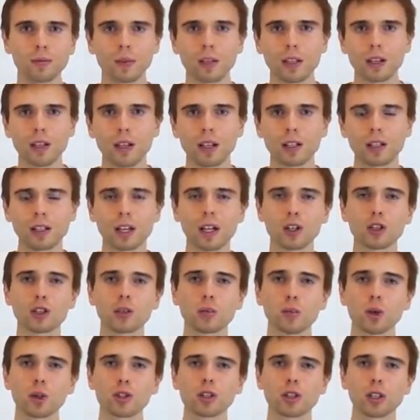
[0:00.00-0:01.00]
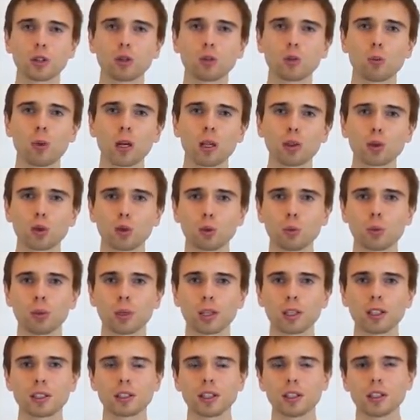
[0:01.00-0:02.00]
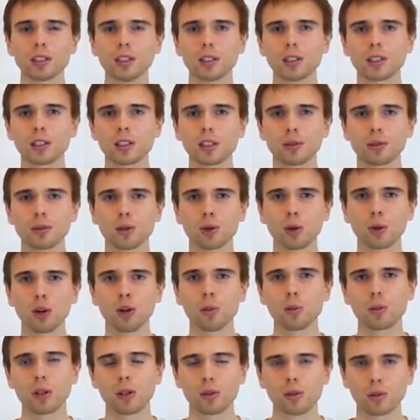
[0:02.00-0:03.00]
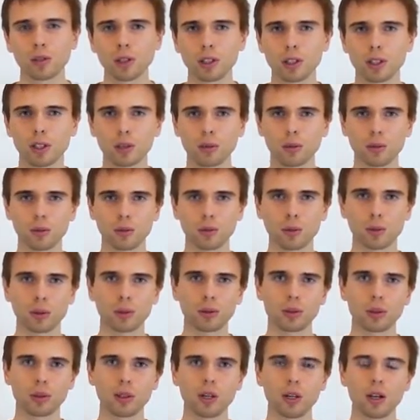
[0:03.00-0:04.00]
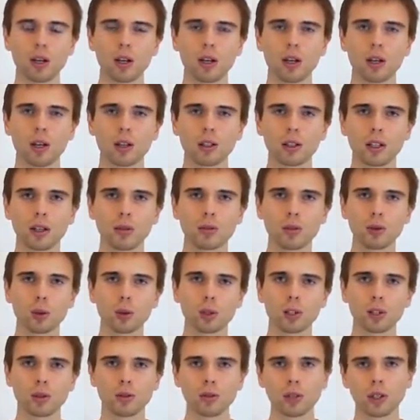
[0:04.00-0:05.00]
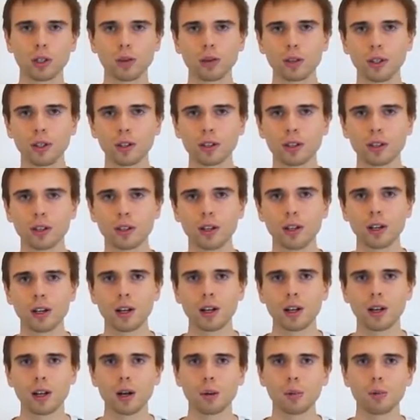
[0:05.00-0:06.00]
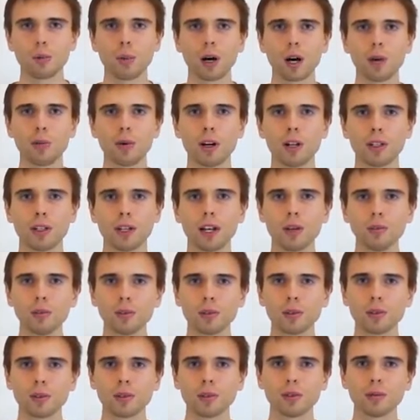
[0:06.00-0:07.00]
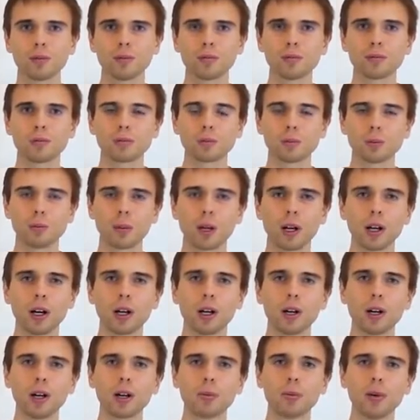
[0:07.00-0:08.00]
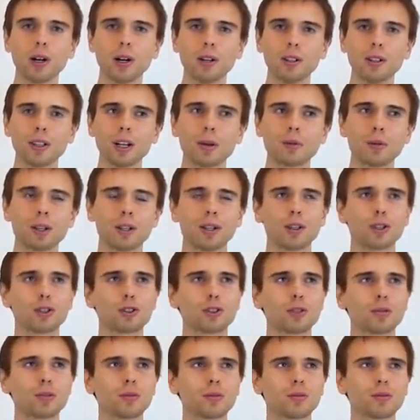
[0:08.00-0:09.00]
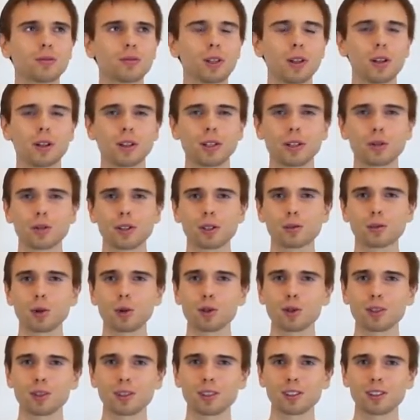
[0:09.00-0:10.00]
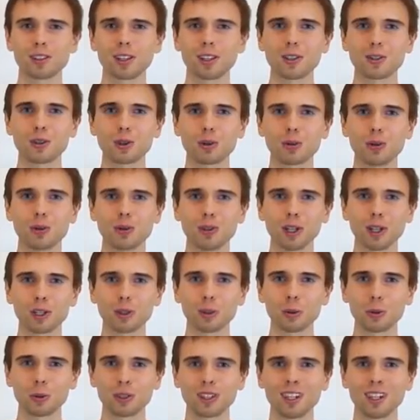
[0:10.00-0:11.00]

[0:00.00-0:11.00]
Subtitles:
You can also pronounce this mantra with inhalation and exhalation. While inhaling, you say Baba Nam, but I don't think it's possible to say it while inhaling.